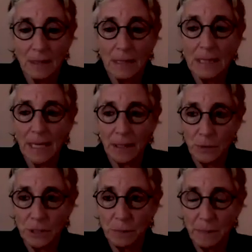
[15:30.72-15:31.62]

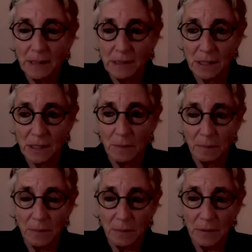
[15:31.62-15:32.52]
language being so
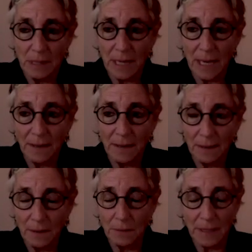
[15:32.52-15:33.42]
important, and
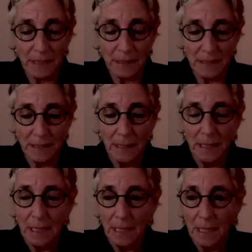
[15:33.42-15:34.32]
the great
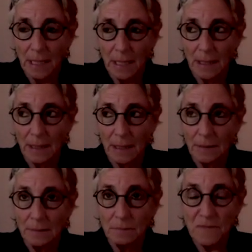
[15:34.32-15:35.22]

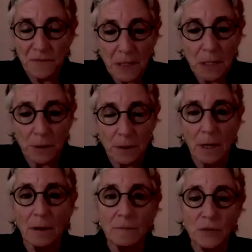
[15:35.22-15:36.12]
fear
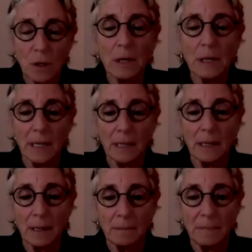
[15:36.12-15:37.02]
of talking
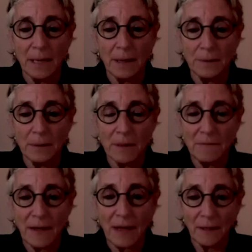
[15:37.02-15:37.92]
about the
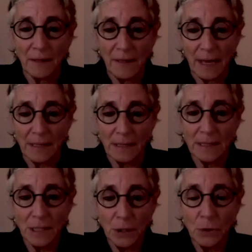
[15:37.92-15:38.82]
fact that
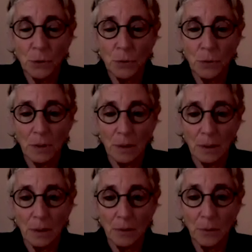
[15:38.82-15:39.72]
you
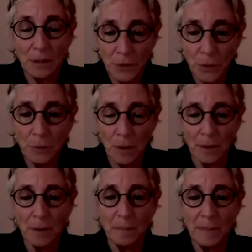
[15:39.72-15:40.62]
will no
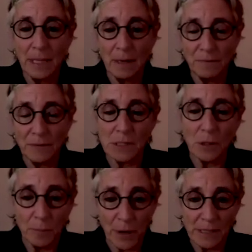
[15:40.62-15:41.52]
longer be a physical
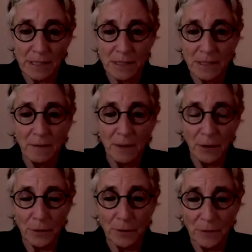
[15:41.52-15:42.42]
presence on the
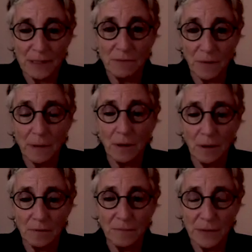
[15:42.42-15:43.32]
earth is very
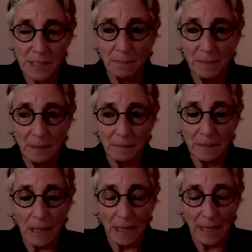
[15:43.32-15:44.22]
hard for some people.
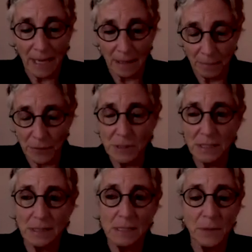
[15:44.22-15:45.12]
I had a
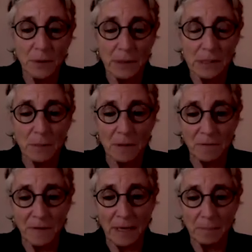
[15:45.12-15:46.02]
personal experience with a
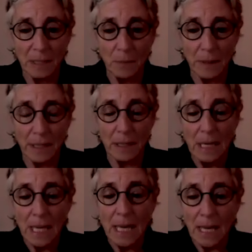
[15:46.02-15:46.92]
family where
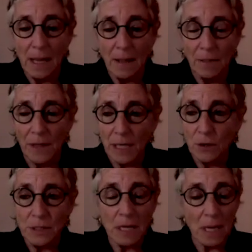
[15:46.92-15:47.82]
they
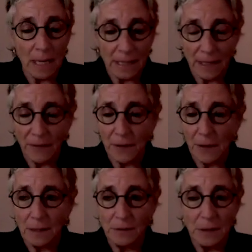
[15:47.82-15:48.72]
could not get their
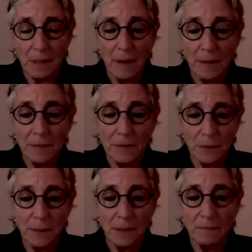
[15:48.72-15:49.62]
elderly mother
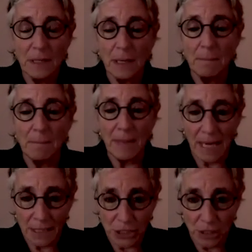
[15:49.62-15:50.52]
to even
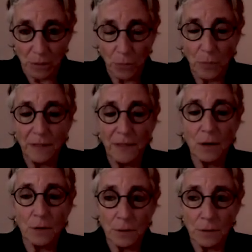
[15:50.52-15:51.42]
imagine what
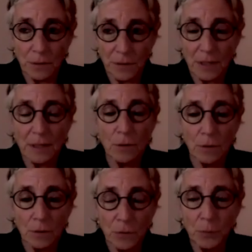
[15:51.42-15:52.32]
that the
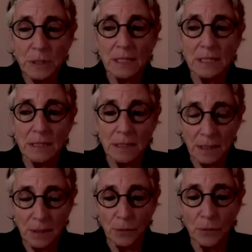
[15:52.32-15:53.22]
earth would
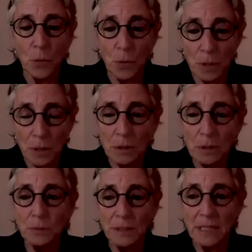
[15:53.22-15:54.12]
continue, the
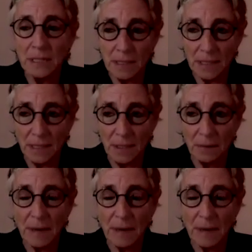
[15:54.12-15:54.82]
world would continue